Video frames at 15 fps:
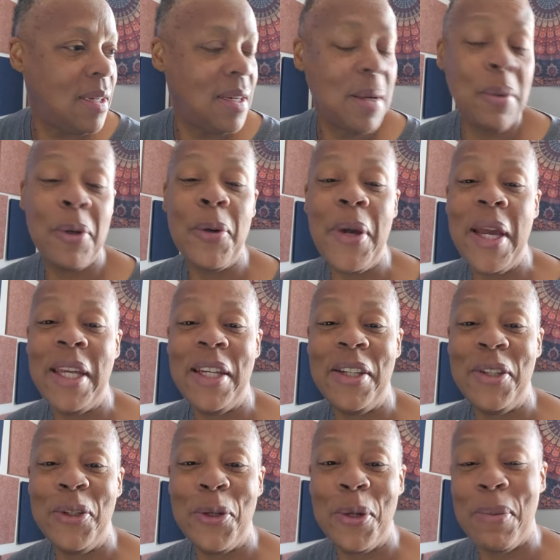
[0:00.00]
I'm going to go ahead
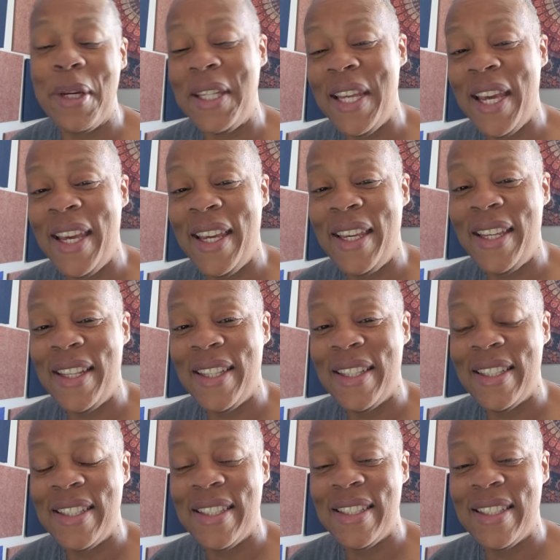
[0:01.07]
and enjoy my day.
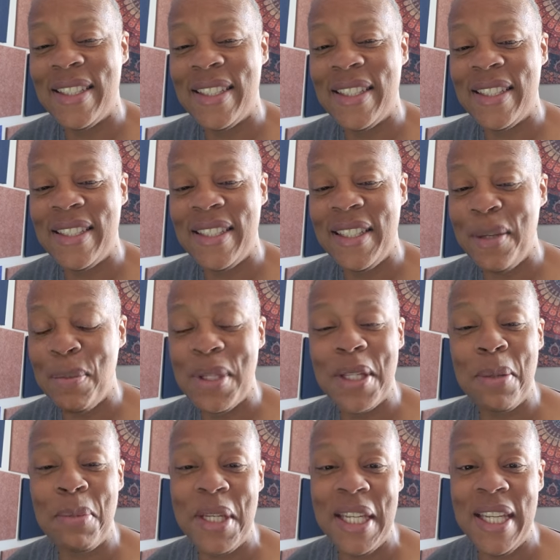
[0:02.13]
Give me
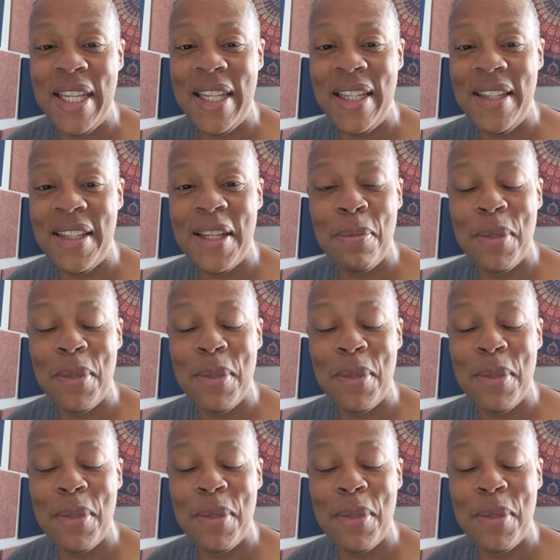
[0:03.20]
something to eat. Give